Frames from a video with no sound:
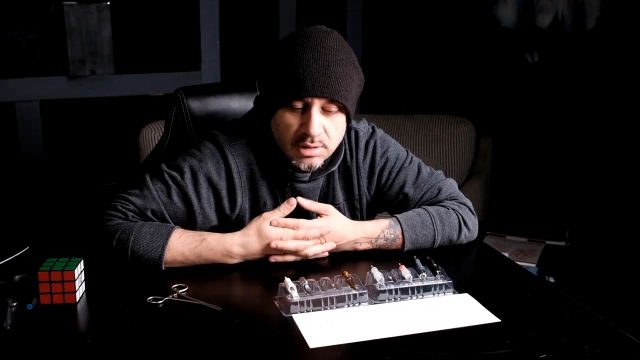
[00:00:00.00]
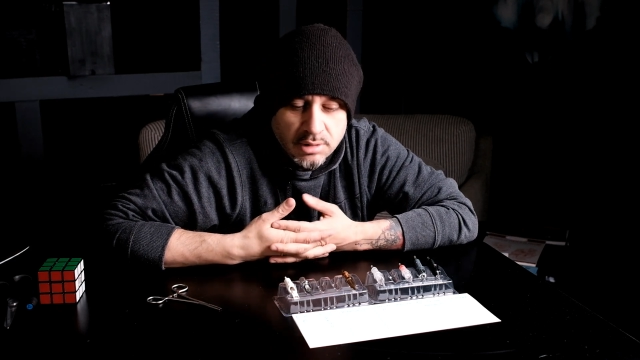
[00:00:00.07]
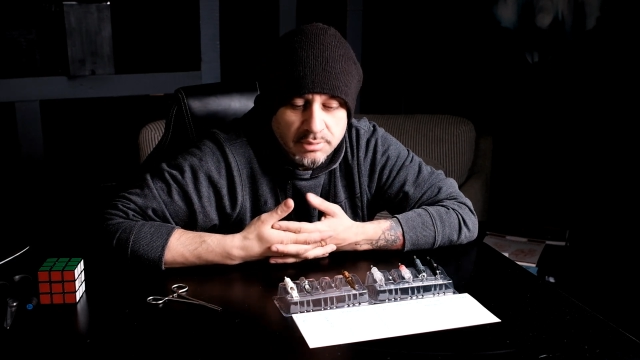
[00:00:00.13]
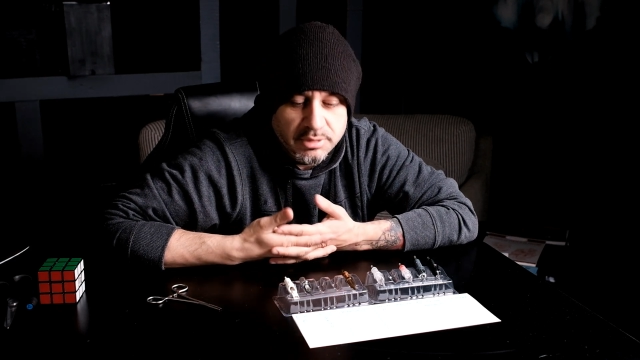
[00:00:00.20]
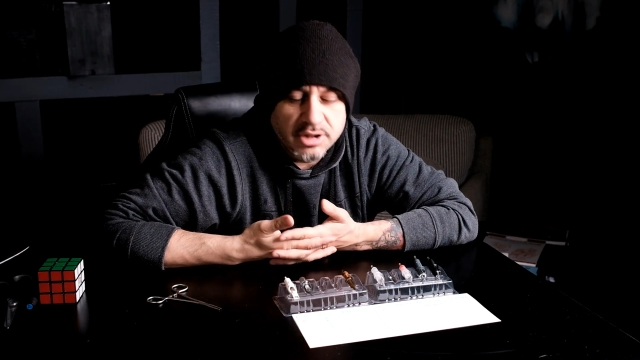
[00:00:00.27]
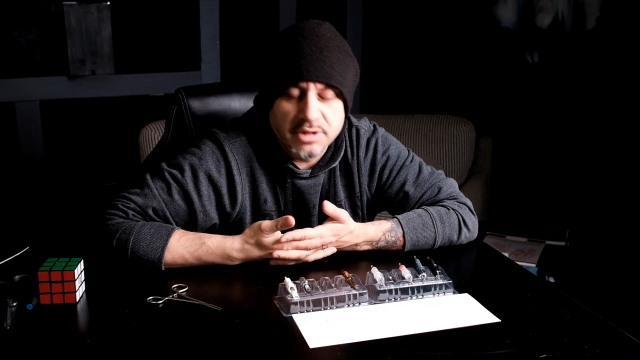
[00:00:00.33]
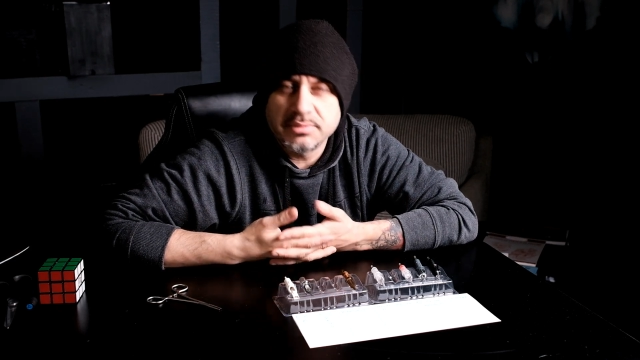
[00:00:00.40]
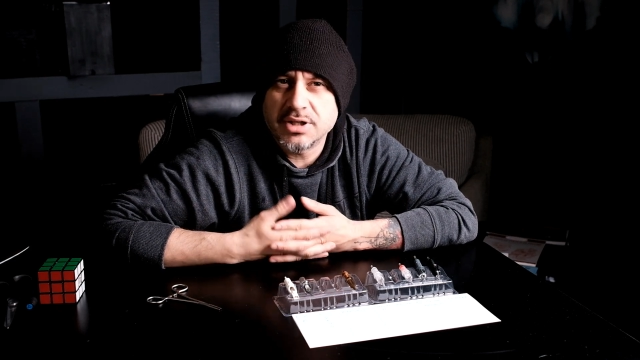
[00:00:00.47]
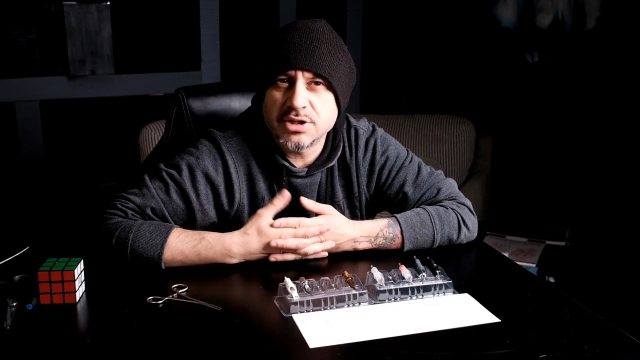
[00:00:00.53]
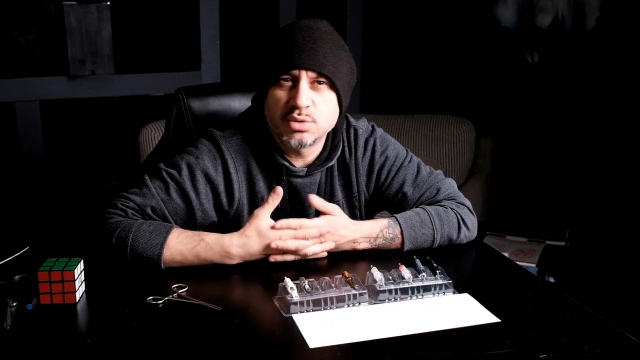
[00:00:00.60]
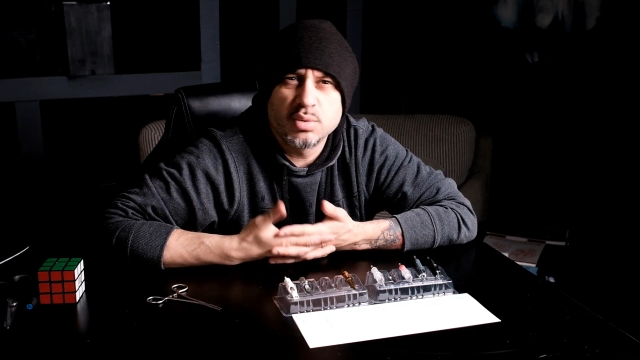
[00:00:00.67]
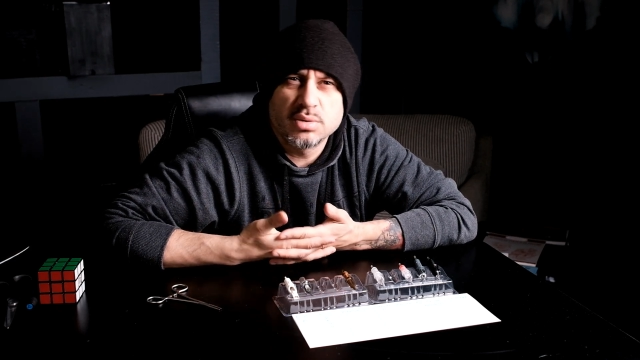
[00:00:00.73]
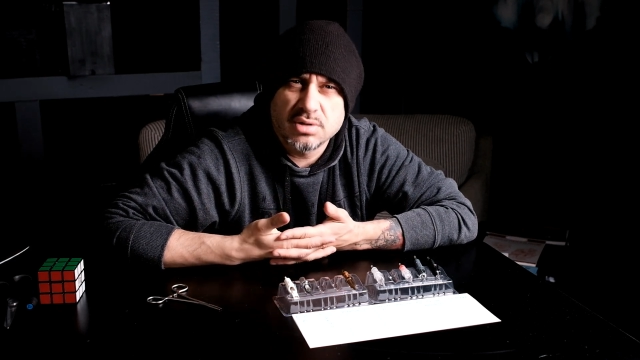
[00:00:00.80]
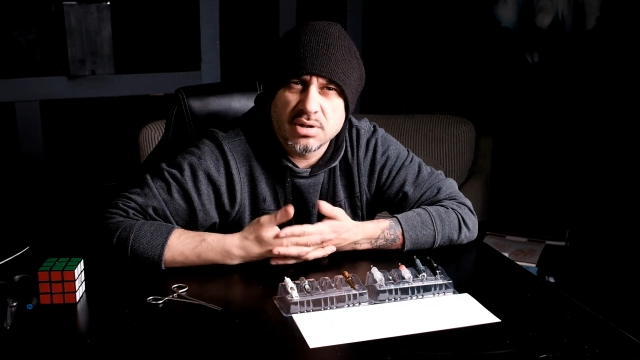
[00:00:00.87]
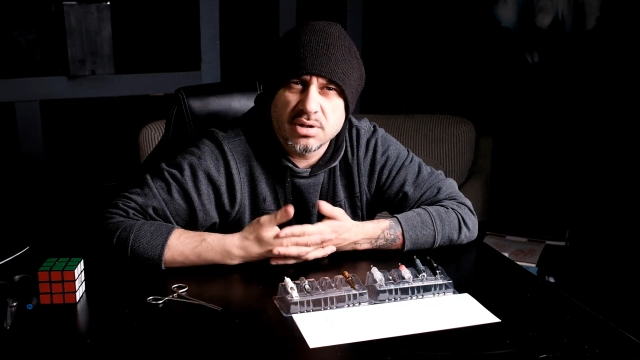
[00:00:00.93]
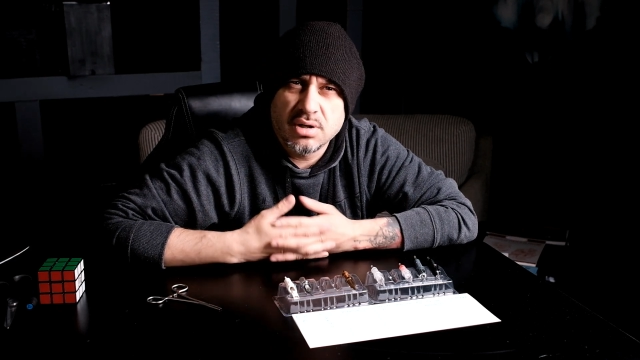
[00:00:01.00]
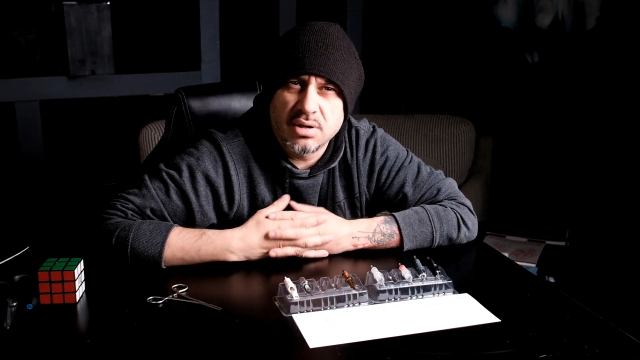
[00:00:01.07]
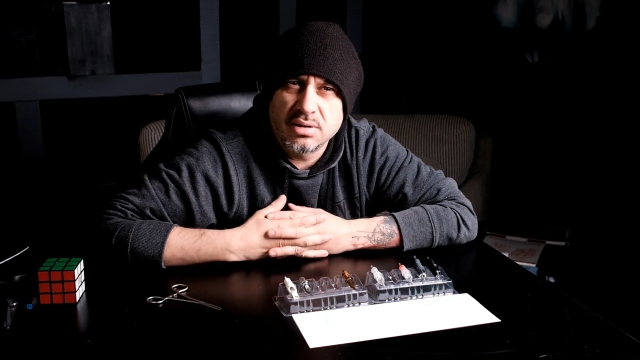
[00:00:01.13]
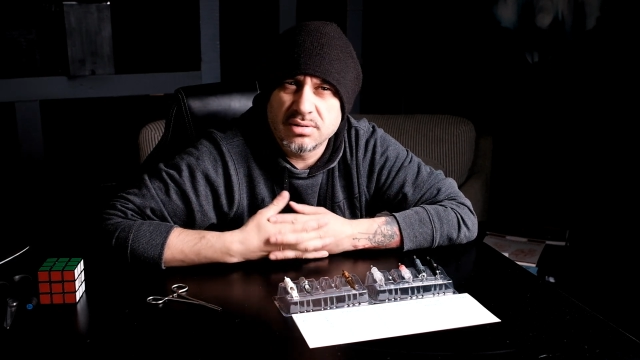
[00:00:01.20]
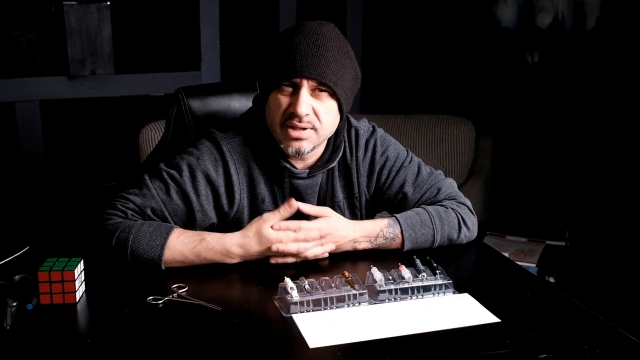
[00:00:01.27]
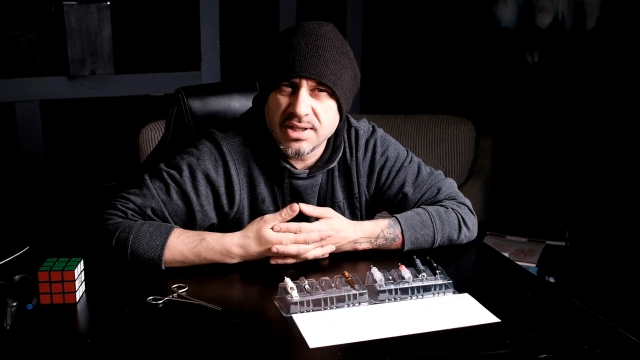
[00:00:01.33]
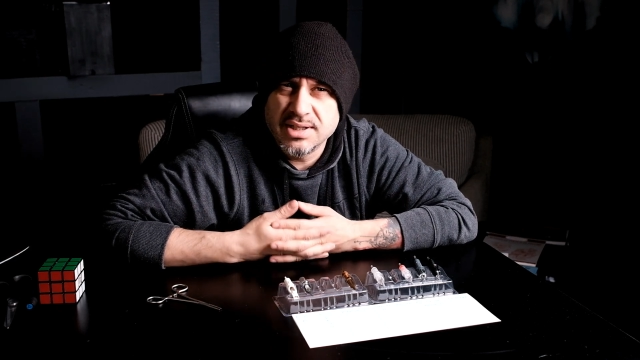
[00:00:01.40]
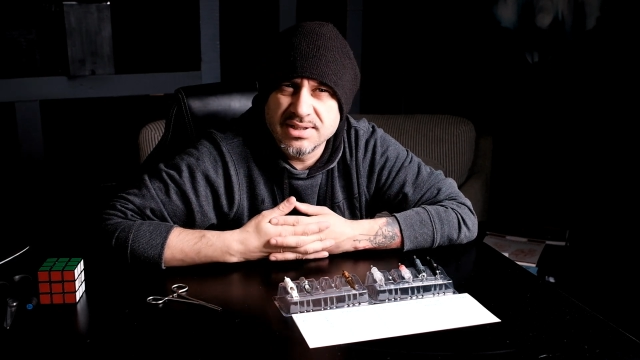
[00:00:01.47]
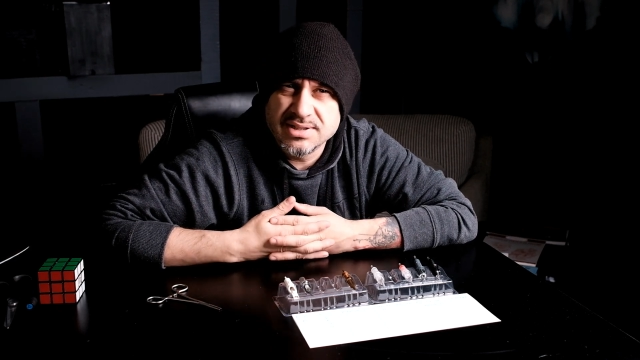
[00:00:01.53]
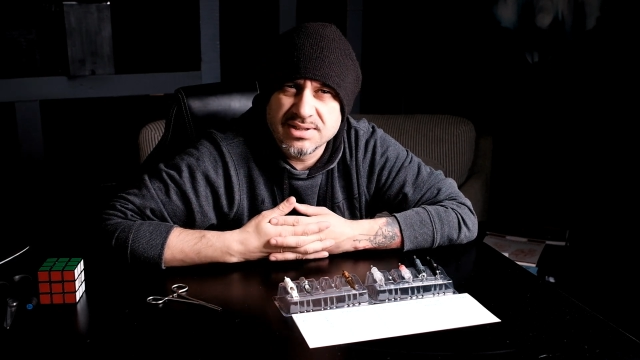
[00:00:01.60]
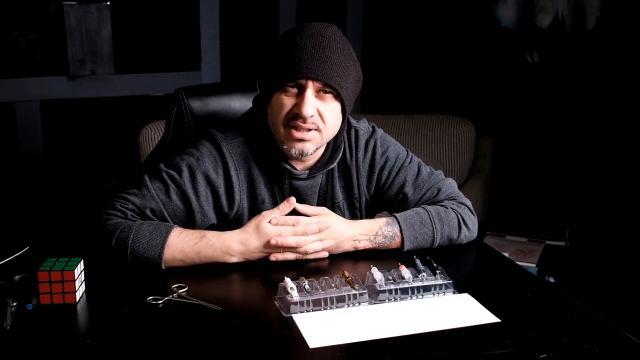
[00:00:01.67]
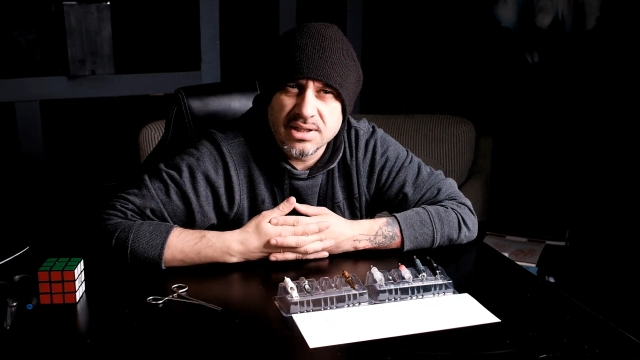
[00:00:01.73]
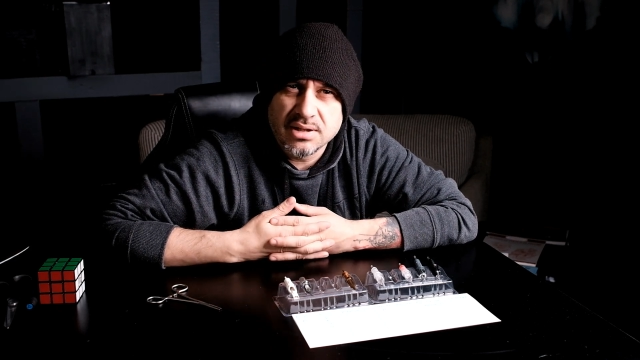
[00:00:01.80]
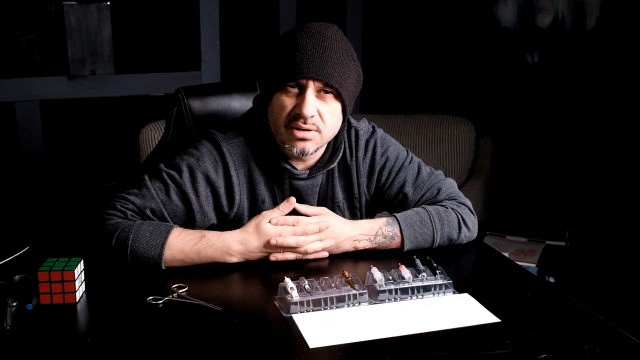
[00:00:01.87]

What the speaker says: pretty much watercolor, realistic